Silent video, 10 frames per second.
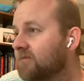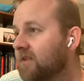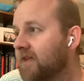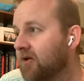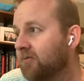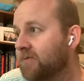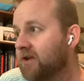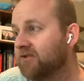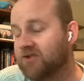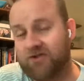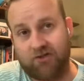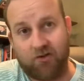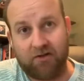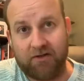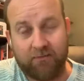that'll just
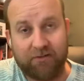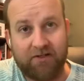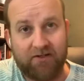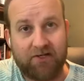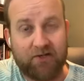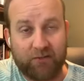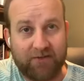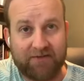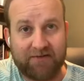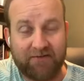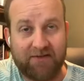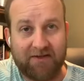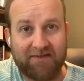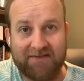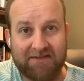totally complete and change your business for the
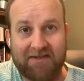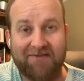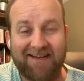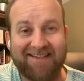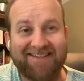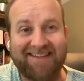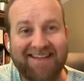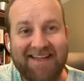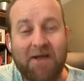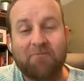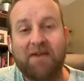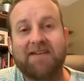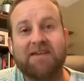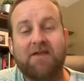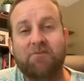next 7 days.
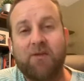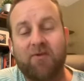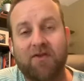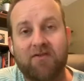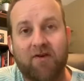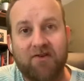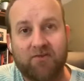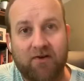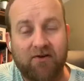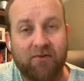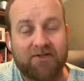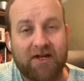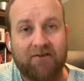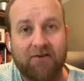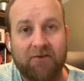Pick 10 people that you've always wanted to reach
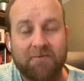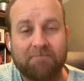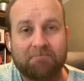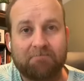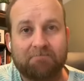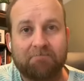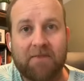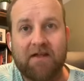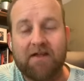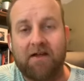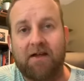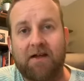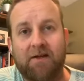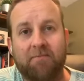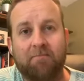out to,
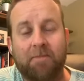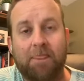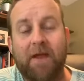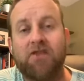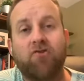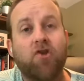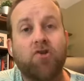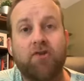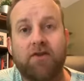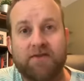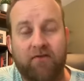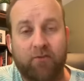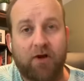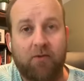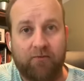that you can solve a
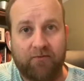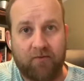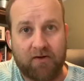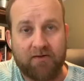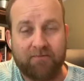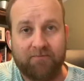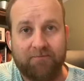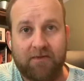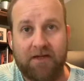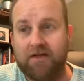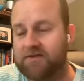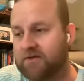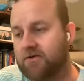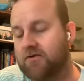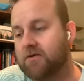problem for. Okay,
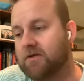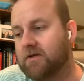so